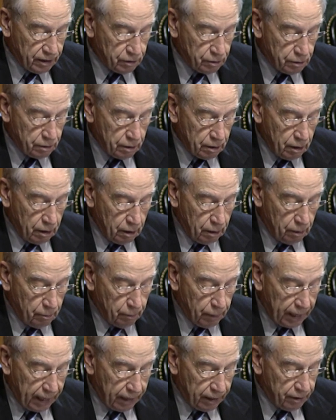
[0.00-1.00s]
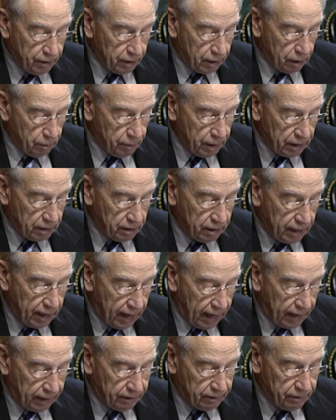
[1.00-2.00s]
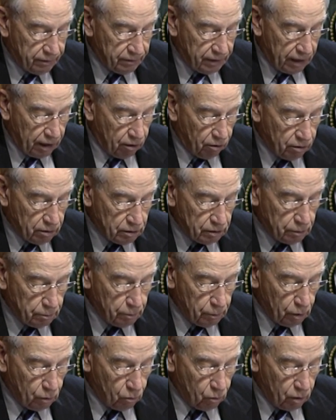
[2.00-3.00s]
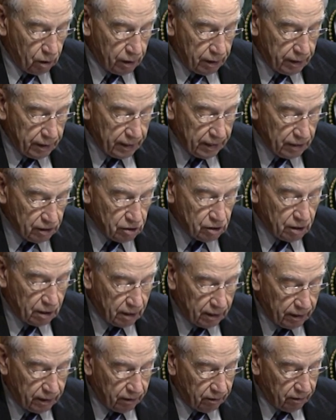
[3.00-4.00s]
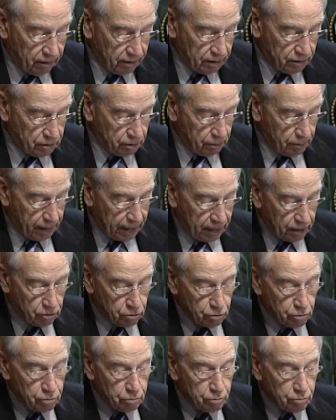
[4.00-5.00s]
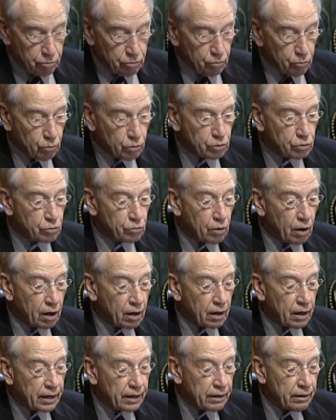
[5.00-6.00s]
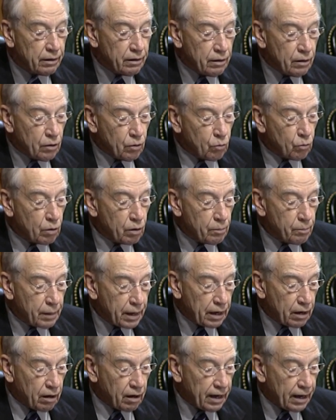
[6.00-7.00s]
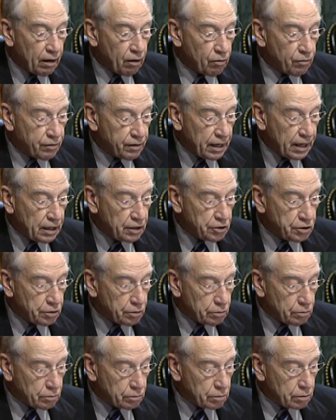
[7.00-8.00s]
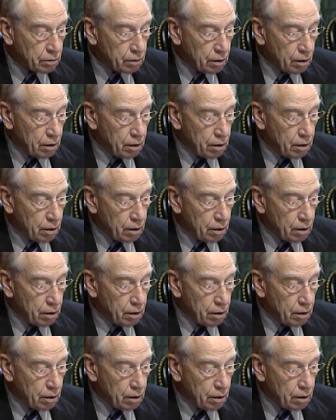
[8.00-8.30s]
this man to commit the act of terrorism, but what is clear is the man was struggling with mental health issues.